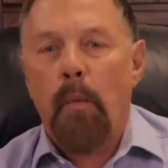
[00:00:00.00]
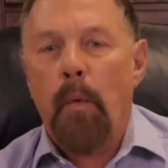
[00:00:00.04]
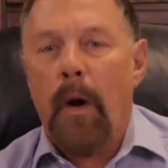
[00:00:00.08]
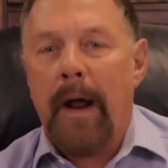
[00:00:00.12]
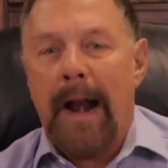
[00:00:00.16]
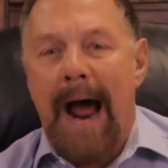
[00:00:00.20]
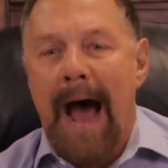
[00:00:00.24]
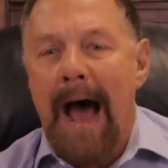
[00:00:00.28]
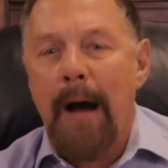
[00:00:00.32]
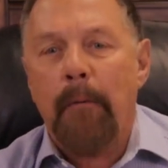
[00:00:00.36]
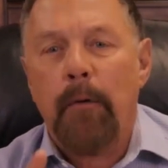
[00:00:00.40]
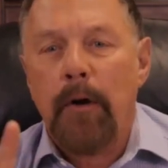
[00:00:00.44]

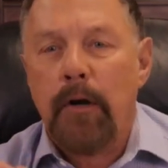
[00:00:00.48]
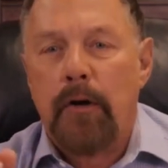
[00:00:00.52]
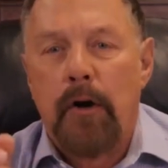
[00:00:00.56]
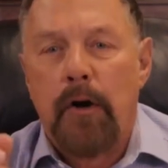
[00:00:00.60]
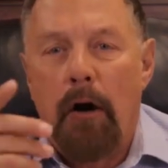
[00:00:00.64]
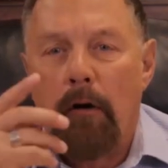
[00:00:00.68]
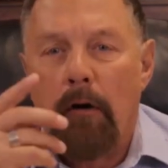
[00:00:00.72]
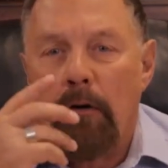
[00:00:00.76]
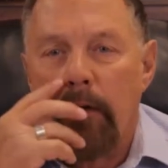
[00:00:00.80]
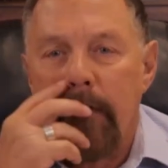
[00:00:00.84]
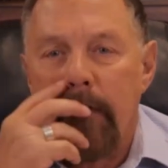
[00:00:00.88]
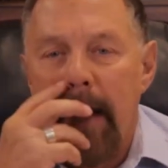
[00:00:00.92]
When I
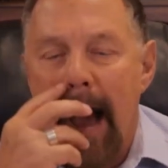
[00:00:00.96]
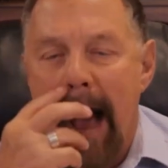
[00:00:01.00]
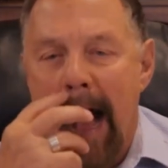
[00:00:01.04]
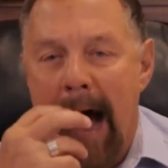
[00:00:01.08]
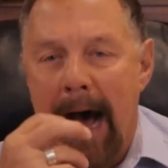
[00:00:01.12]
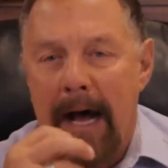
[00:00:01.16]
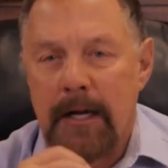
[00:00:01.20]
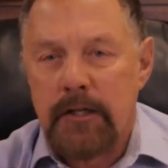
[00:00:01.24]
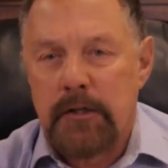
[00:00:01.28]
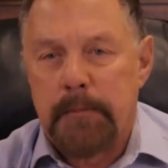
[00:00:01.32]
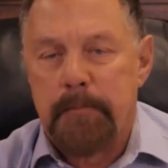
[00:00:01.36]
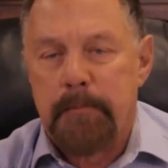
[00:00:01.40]
would go to the
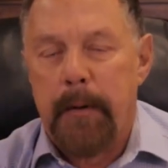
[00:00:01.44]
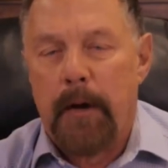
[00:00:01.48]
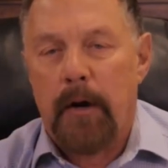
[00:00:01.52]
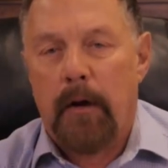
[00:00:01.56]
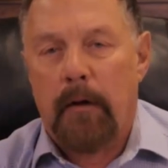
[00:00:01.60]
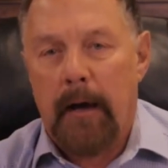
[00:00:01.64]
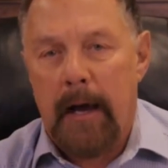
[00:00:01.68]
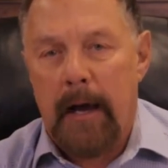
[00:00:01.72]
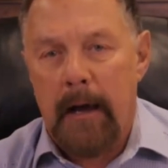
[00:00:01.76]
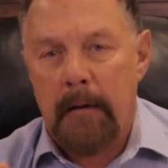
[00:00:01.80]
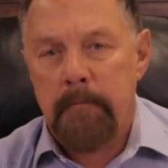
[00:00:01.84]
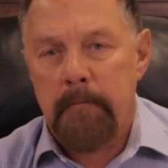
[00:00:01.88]

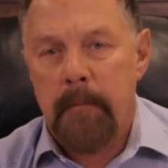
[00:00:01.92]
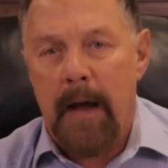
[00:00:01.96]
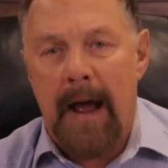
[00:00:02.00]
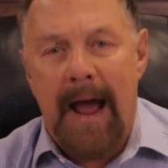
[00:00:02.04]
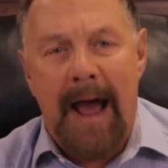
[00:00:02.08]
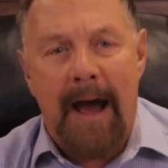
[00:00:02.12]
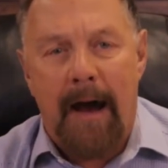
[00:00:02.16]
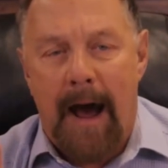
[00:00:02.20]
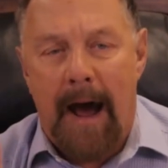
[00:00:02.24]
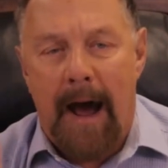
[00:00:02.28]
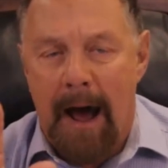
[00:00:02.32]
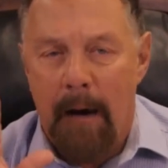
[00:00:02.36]
hospital and
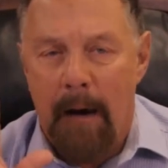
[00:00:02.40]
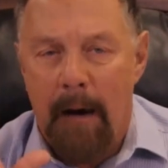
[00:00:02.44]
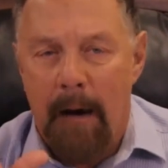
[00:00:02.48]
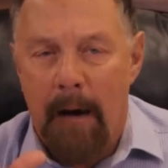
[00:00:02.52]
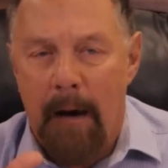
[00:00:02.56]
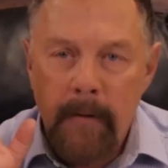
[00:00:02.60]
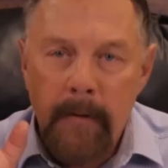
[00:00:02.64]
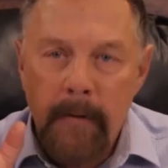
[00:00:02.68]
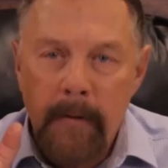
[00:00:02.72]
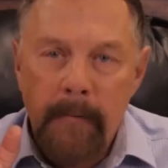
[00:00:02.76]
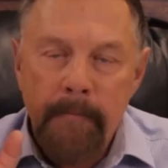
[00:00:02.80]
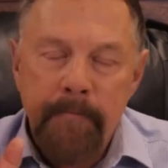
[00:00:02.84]
eh, I
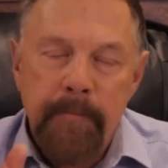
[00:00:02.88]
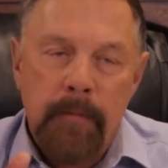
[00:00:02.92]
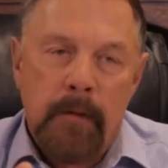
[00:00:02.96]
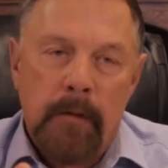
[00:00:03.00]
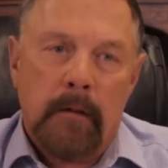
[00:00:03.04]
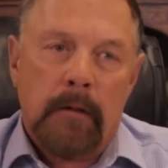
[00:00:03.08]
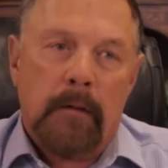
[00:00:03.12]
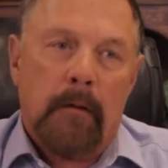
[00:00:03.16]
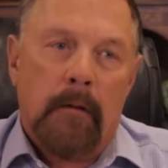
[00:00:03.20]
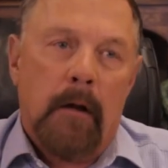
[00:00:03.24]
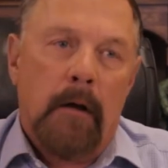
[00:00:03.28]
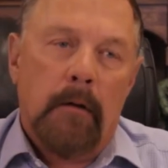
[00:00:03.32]
went,
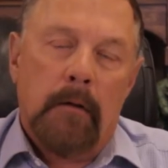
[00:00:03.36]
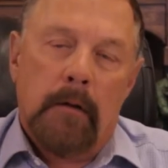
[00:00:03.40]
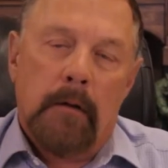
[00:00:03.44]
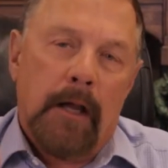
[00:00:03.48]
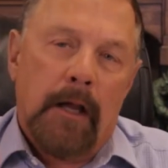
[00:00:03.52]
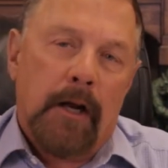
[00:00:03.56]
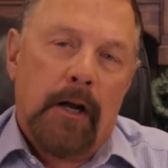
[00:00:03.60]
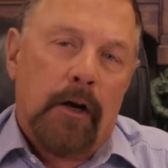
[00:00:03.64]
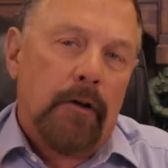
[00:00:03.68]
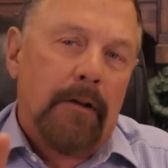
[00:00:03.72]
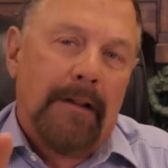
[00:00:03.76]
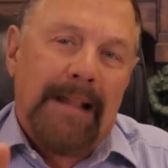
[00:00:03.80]

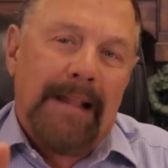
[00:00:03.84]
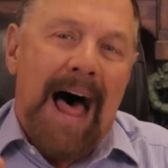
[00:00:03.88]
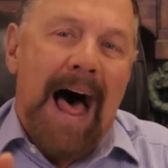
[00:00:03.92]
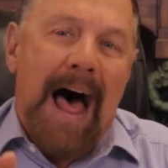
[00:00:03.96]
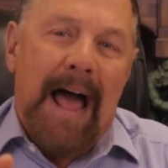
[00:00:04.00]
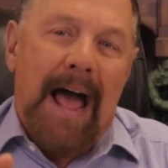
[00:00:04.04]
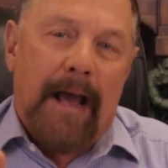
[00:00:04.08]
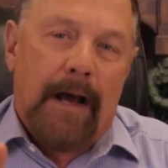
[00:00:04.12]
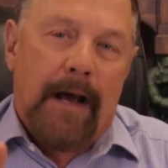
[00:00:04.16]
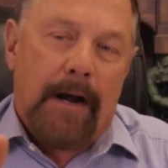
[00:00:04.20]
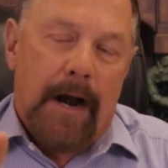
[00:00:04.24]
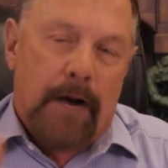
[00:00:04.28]
little
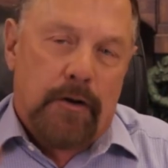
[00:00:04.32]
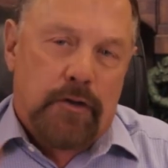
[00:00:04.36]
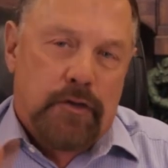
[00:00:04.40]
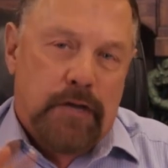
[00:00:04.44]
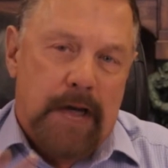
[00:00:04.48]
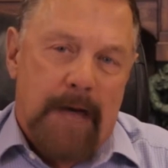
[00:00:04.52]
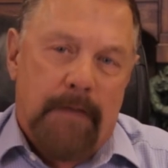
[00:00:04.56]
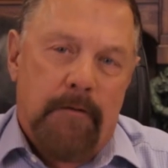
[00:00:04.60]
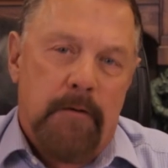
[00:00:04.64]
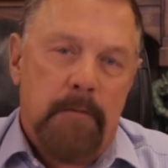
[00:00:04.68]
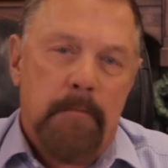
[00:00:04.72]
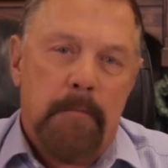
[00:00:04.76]
Lion,
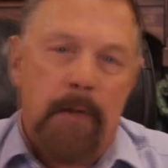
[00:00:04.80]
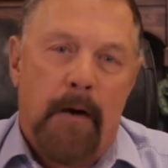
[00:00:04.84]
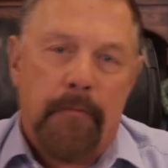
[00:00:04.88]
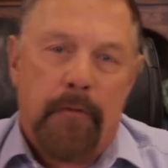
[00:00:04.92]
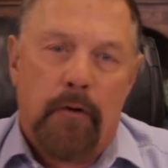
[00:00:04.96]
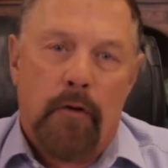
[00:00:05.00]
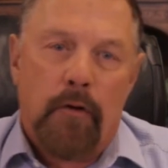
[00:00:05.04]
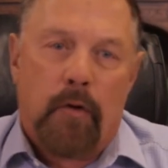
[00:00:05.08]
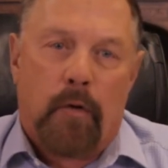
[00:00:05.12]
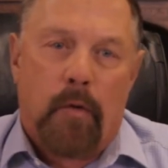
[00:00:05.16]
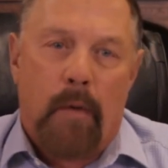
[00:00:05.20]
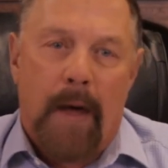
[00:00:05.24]
our seven
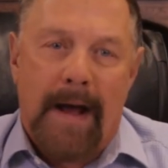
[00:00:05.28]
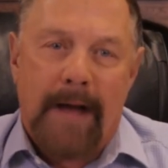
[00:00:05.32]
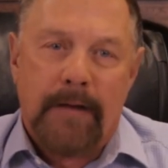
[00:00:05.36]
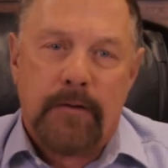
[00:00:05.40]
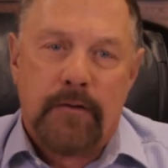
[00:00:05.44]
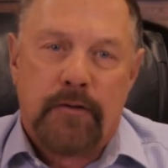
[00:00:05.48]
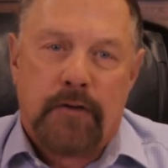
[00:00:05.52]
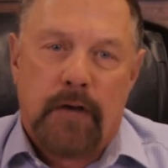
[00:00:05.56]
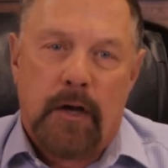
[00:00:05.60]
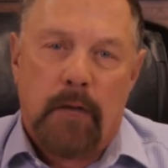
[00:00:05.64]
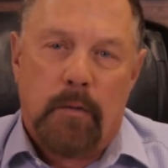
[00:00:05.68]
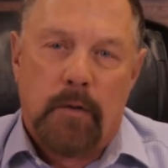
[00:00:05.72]
month old
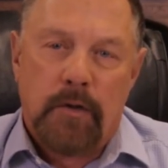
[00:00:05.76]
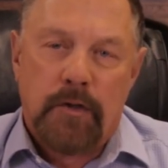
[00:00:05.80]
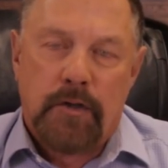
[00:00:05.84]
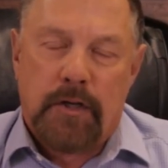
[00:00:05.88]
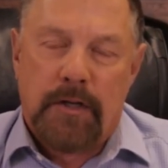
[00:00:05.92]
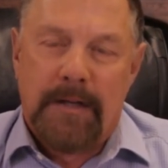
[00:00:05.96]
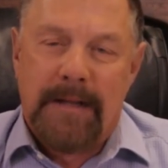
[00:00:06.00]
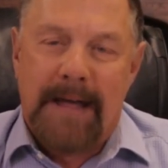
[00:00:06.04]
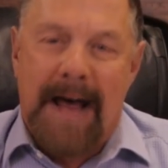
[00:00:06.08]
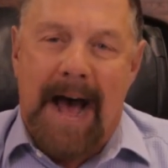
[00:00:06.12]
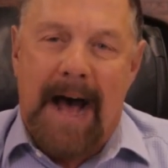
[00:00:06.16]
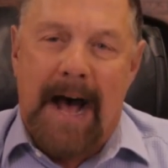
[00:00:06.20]
grandson,
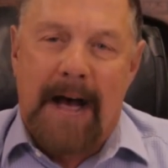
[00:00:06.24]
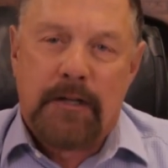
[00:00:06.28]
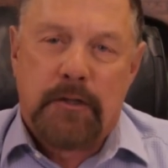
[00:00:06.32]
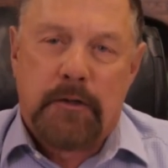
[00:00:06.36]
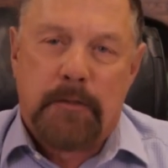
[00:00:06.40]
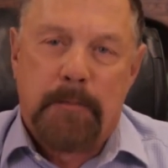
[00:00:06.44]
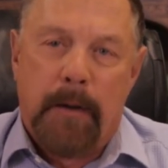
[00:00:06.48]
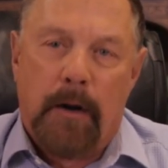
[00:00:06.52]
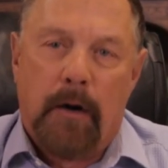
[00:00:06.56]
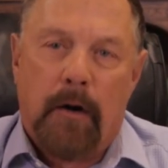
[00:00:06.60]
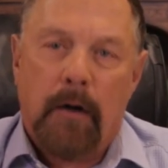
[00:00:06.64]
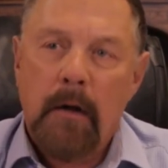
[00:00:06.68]
was in the
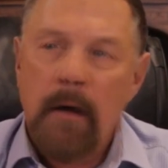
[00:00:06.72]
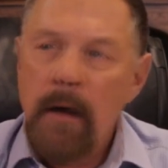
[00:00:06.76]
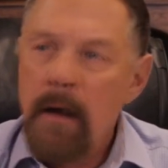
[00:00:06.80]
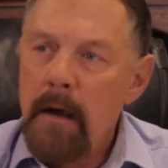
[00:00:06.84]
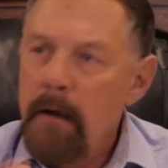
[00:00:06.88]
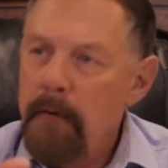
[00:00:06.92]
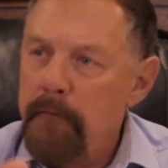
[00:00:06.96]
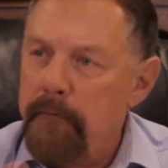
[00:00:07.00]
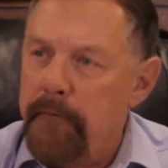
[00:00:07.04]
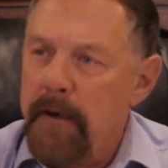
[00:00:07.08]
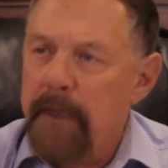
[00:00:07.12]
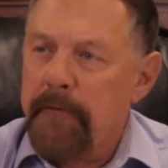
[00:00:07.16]
hospital
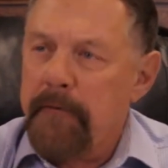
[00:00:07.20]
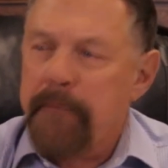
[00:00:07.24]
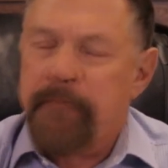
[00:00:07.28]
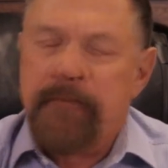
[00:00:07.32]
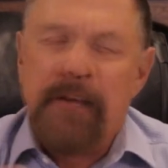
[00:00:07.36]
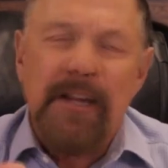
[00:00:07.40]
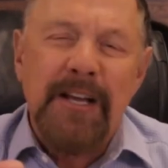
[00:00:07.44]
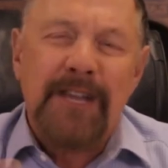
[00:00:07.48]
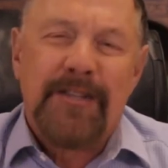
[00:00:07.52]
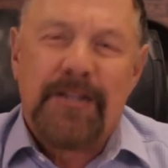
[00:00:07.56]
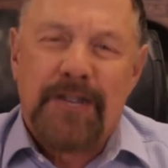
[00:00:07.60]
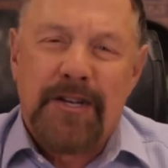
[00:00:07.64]

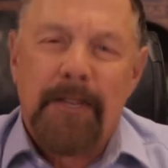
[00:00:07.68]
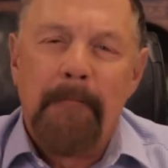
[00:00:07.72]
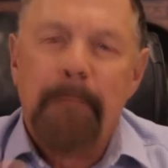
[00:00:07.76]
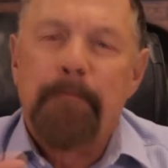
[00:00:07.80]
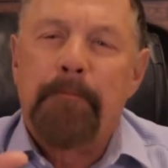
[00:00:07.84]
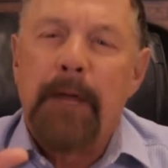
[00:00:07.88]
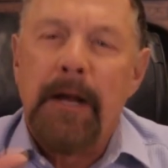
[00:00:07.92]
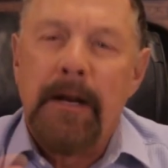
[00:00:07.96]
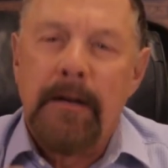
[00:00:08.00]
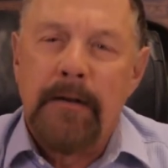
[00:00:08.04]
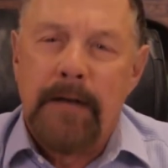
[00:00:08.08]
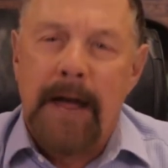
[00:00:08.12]
50
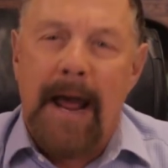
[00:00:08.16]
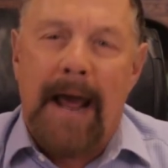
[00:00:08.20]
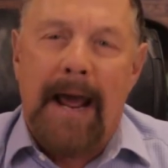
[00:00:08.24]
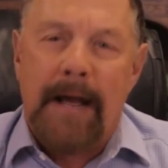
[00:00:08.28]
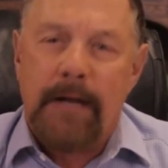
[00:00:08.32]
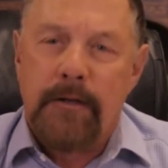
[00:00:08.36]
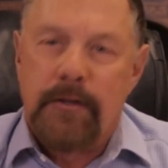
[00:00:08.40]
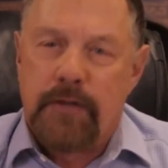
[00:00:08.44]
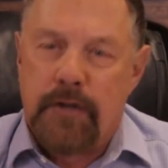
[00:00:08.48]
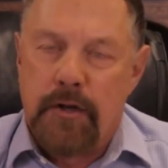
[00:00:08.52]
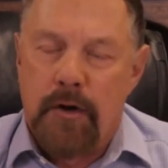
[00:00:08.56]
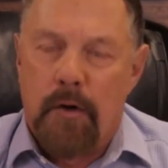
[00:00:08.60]
something
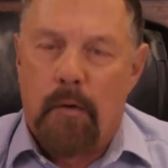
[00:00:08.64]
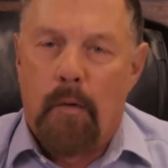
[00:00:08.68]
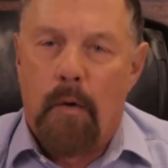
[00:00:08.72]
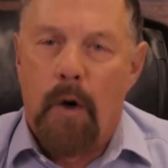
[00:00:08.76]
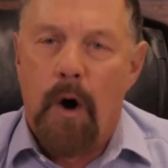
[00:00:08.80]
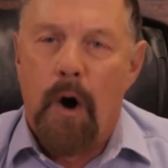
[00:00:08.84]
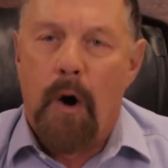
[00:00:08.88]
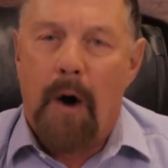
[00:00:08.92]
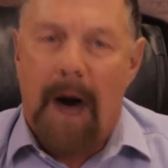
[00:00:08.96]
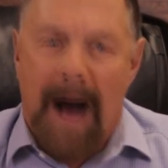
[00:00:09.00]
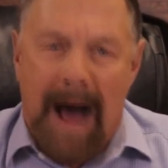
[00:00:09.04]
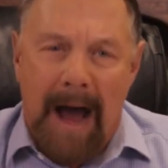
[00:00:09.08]
days in a
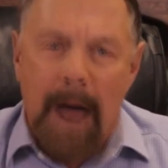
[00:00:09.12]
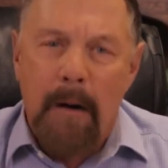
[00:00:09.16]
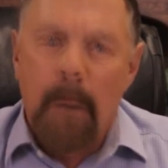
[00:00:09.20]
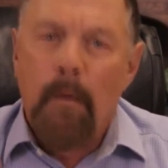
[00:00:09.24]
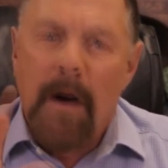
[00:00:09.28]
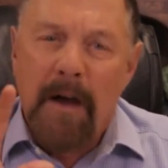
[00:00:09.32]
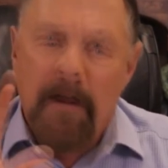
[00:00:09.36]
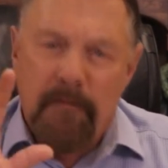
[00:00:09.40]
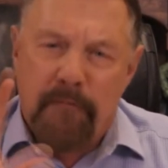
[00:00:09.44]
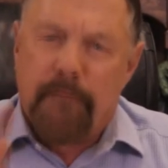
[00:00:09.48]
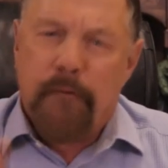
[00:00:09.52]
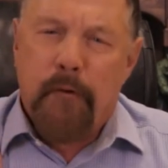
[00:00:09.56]
row. I
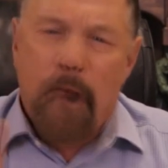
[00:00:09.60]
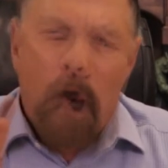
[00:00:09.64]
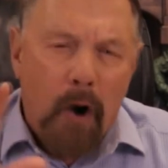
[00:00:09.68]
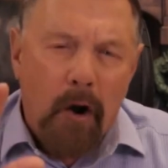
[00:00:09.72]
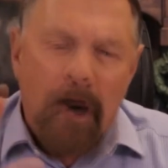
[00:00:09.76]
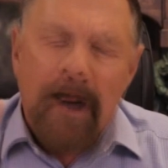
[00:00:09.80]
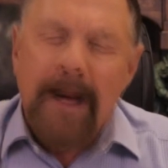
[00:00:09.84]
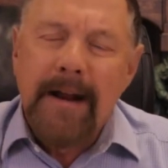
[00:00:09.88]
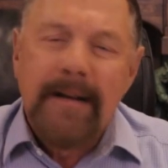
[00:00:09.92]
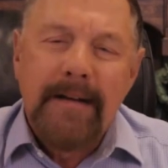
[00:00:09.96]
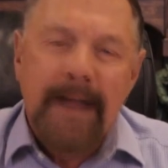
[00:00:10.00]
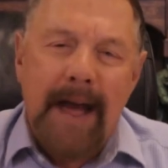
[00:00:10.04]
went
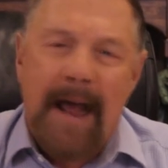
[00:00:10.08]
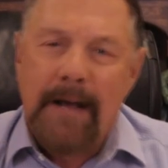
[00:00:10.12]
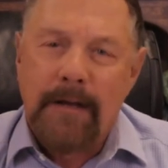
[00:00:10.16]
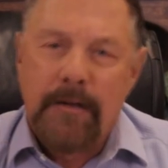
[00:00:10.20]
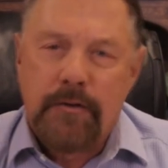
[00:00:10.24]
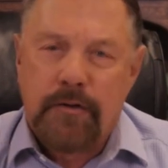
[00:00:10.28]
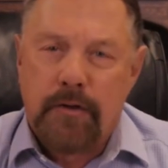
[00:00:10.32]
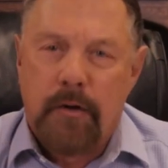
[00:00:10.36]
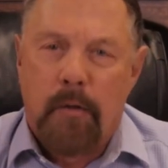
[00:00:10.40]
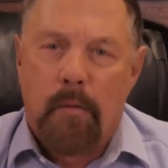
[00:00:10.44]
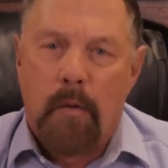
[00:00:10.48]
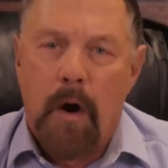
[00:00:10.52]
40
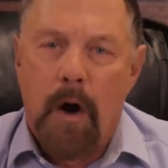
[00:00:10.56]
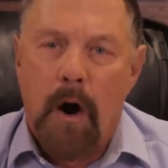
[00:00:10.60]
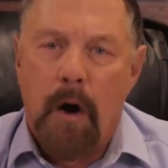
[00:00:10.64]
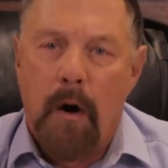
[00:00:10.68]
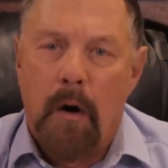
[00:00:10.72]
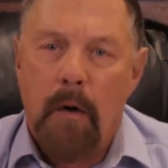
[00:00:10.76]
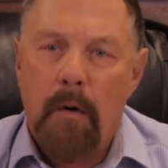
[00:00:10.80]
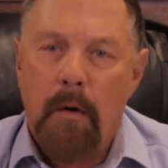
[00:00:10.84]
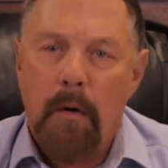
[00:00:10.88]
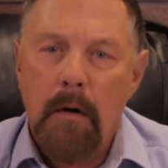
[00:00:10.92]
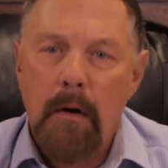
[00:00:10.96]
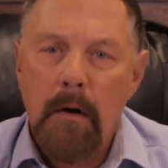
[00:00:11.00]
days in a
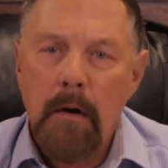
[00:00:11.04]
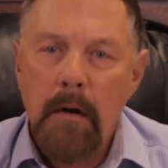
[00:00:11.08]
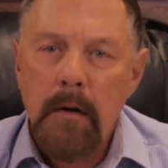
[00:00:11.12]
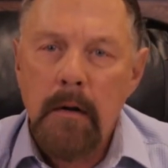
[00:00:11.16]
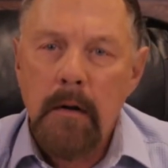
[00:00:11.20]
row.